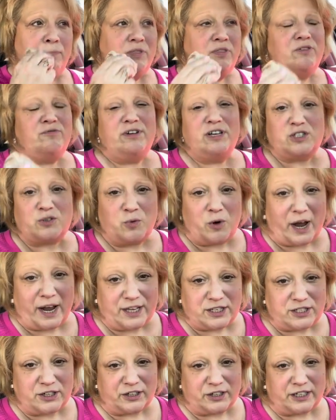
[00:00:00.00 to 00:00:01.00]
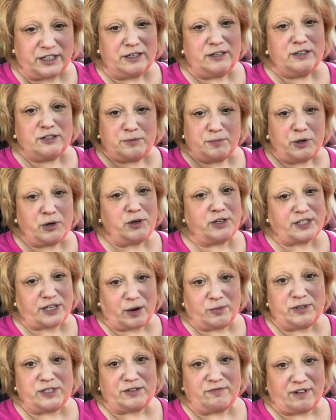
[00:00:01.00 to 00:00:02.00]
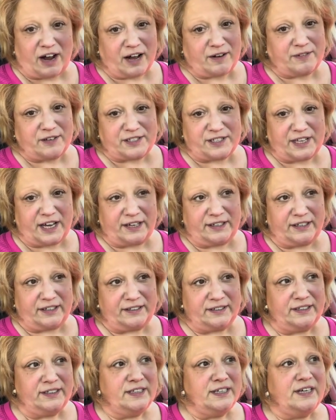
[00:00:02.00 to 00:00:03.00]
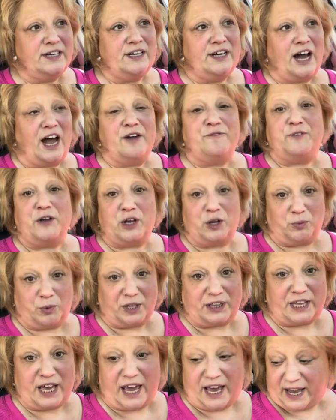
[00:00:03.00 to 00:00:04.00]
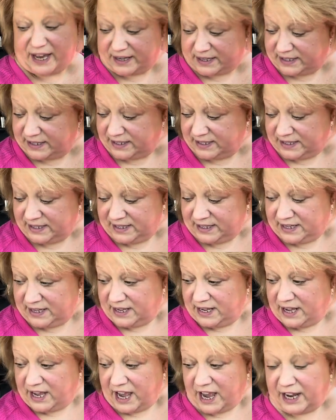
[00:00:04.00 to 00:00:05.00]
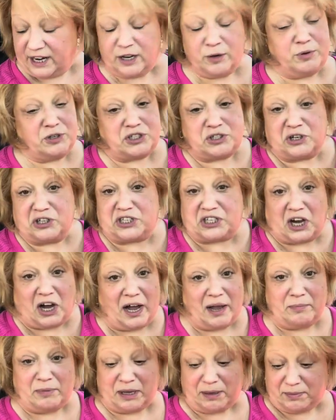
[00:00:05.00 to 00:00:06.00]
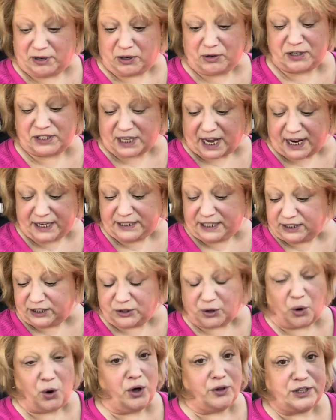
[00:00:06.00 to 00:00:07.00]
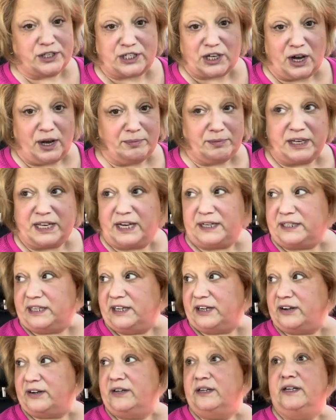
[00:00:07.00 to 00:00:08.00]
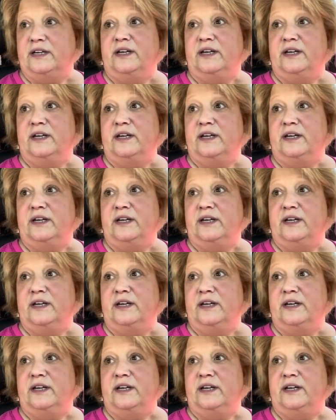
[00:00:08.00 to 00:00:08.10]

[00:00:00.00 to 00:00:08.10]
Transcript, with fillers: the reason why I took it is because I was in Rockville Centre. I figured, what the heck? And it was good timing because I needed all the time to get here.